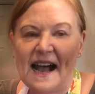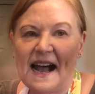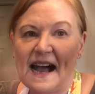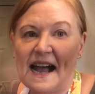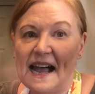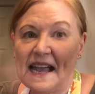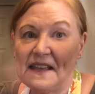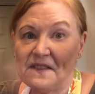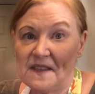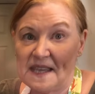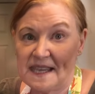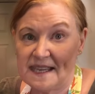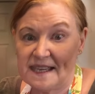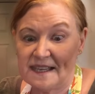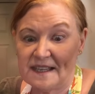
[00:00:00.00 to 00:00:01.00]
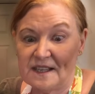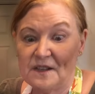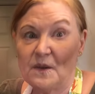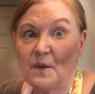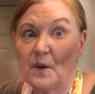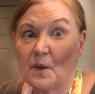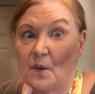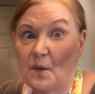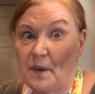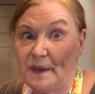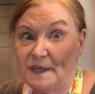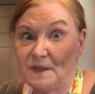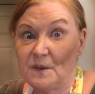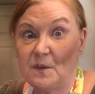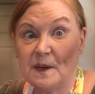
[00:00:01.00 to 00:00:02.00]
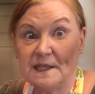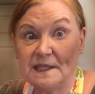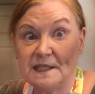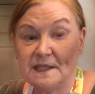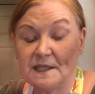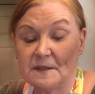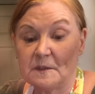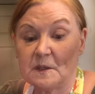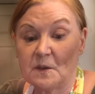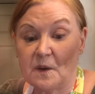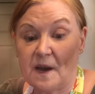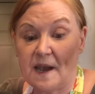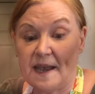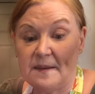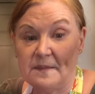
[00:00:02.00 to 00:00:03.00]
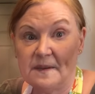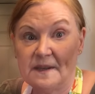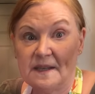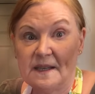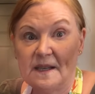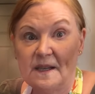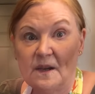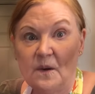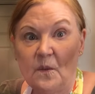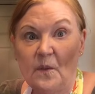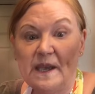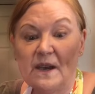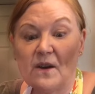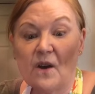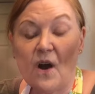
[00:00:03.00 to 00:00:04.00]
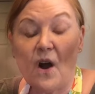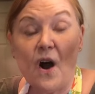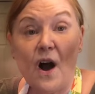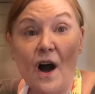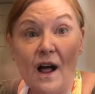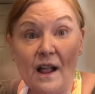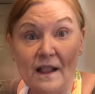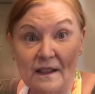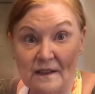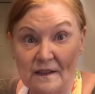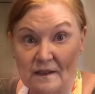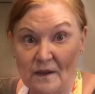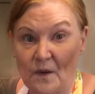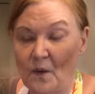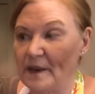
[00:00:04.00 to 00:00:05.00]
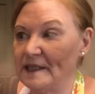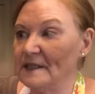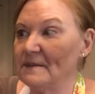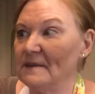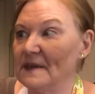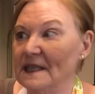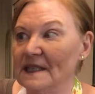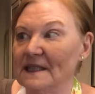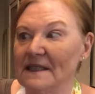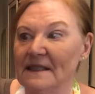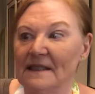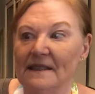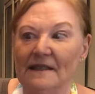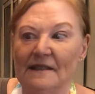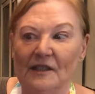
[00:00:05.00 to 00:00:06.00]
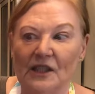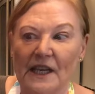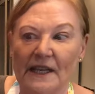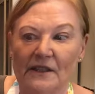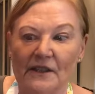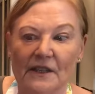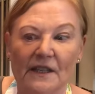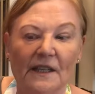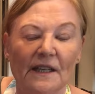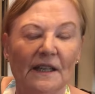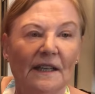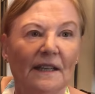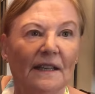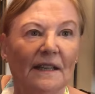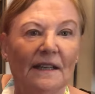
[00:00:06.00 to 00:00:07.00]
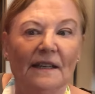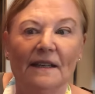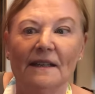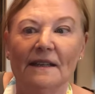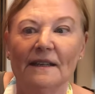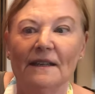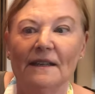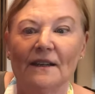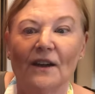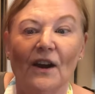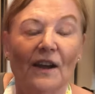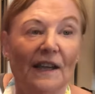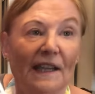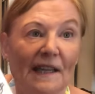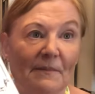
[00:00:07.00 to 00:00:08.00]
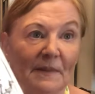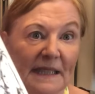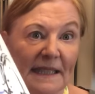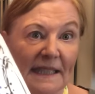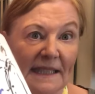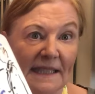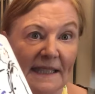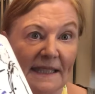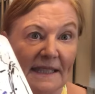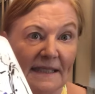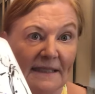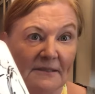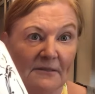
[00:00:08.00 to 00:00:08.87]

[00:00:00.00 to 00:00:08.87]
I think you are going to want to subscribe. We are all going to miss cheddar garlic biscuits.